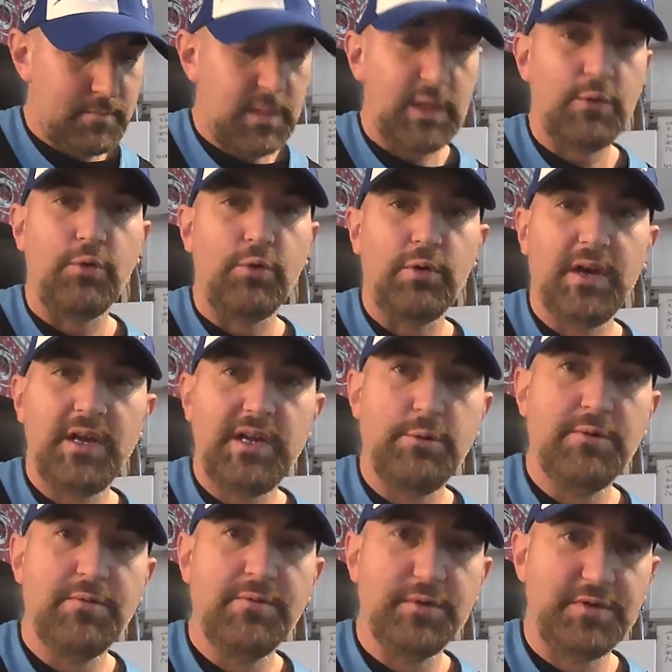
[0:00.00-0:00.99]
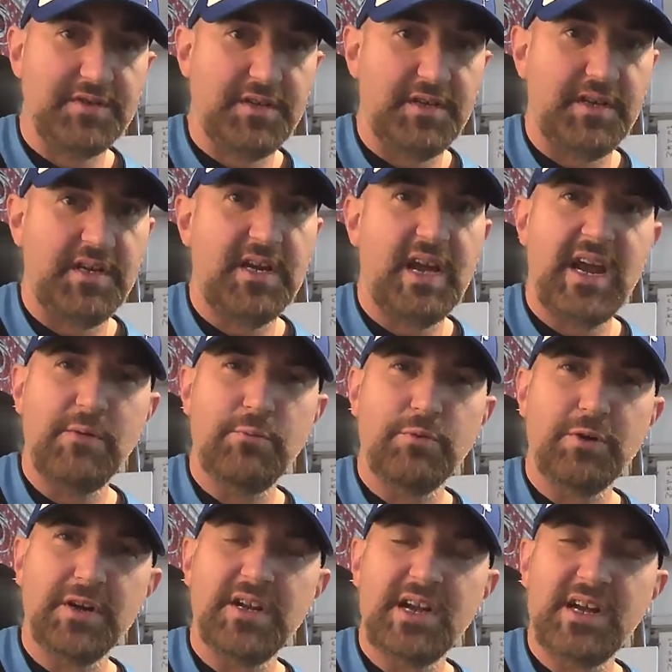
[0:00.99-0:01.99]
Colgate University, and
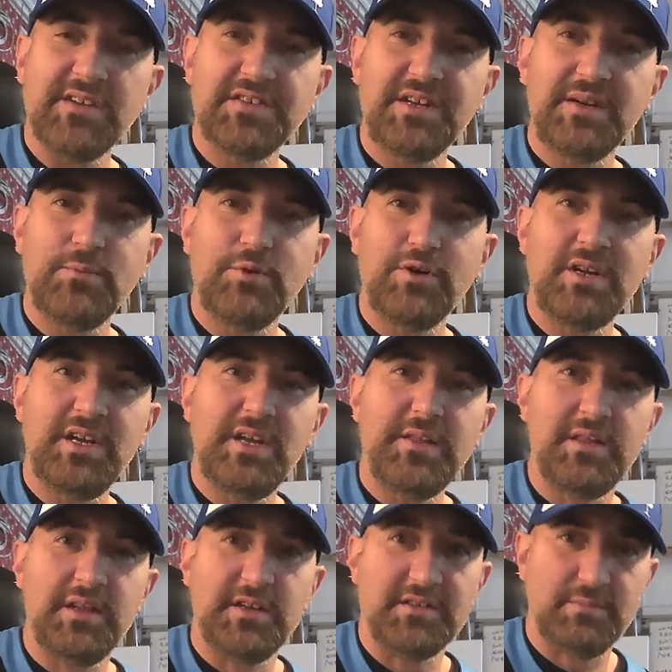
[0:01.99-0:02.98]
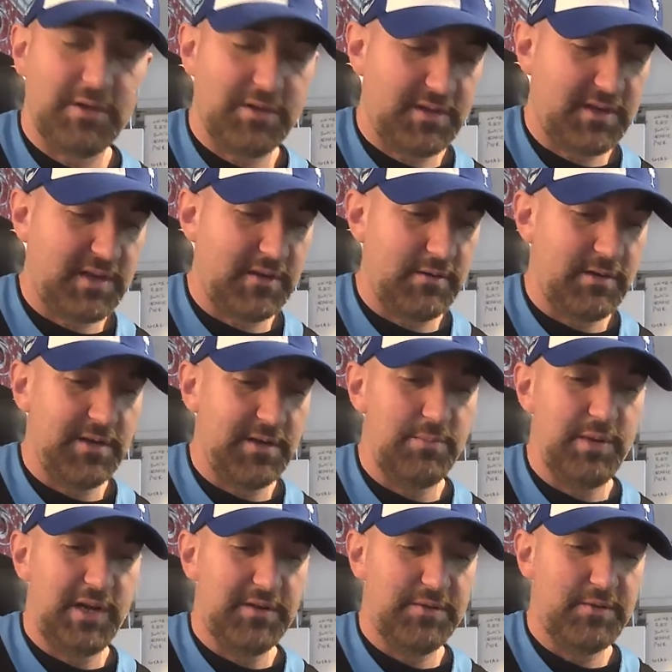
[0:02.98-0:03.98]
we're going to ask him what he thinks about the Carolina
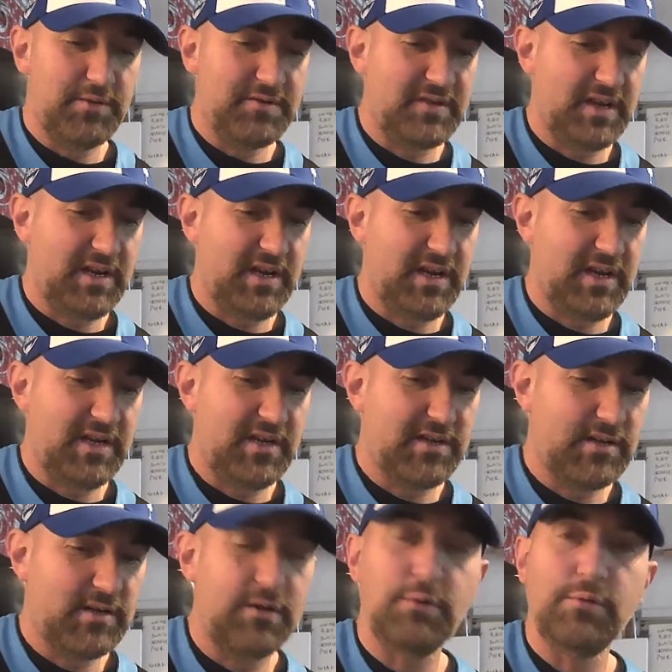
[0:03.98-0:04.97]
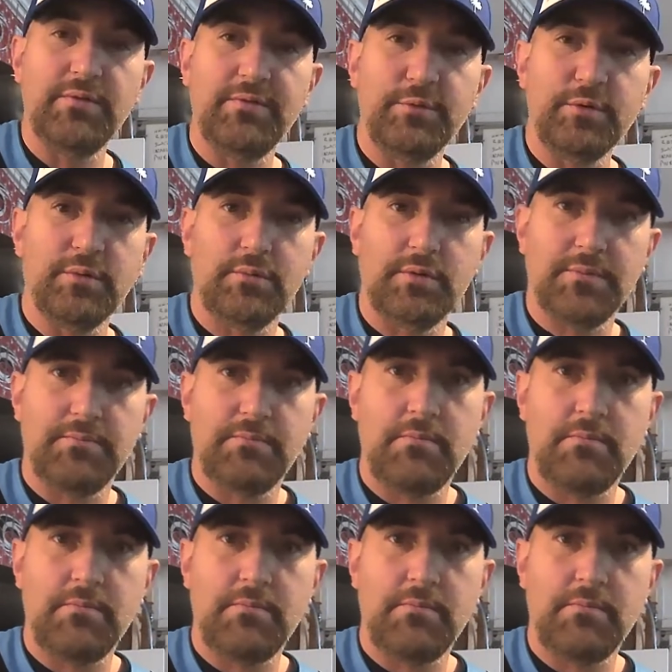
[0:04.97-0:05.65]
Panthers and going forward.